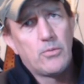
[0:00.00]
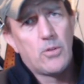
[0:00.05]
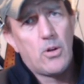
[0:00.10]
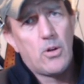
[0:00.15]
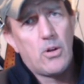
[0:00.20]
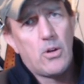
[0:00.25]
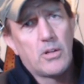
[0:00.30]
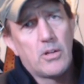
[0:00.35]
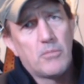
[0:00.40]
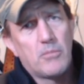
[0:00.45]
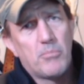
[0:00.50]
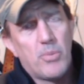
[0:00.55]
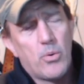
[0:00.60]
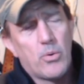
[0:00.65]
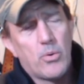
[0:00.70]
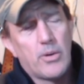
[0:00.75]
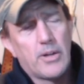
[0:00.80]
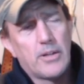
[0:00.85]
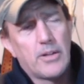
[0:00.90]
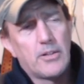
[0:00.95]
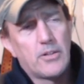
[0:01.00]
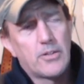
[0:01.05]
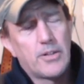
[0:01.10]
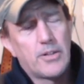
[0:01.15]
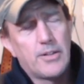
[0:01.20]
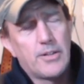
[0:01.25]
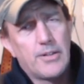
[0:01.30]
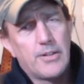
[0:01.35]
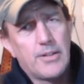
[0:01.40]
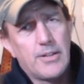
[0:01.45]
long and boring and look
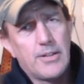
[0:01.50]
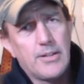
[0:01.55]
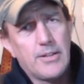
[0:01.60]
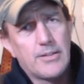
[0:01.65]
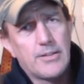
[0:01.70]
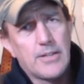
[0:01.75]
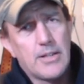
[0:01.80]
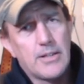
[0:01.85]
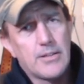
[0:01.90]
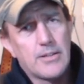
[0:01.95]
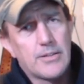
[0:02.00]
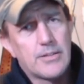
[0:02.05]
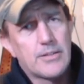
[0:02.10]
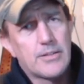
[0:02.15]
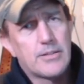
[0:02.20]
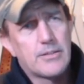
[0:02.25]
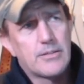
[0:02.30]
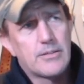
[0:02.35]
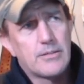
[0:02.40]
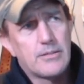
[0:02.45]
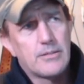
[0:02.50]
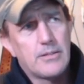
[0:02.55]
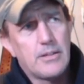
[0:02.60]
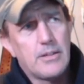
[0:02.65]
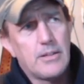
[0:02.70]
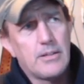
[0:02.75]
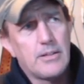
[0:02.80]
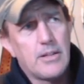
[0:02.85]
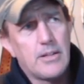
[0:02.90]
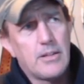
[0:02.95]
into the details
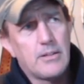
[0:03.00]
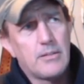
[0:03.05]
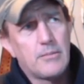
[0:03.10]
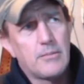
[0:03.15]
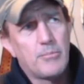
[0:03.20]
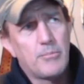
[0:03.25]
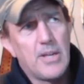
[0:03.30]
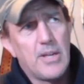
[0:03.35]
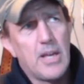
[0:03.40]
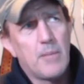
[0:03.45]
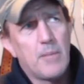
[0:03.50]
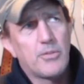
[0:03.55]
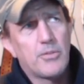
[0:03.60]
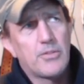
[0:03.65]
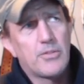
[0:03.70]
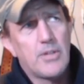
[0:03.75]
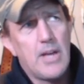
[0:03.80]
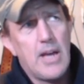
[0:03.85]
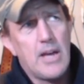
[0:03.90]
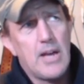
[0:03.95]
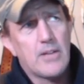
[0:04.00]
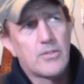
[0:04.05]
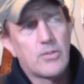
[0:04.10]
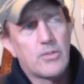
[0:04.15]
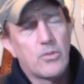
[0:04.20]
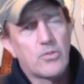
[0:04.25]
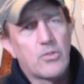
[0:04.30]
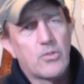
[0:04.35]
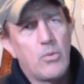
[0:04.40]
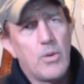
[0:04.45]
and then be able to ask
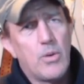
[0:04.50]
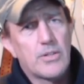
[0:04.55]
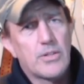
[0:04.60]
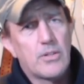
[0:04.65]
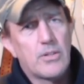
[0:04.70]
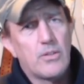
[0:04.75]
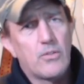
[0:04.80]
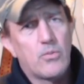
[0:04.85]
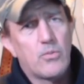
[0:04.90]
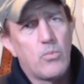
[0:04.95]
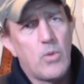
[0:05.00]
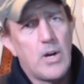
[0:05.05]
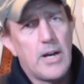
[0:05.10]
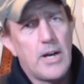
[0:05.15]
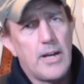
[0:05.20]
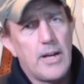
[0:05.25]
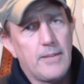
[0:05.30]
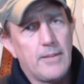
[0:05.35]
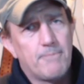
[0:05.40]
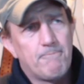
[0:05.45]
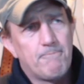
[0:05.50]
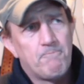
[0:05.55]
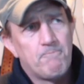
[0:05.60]
those questions why.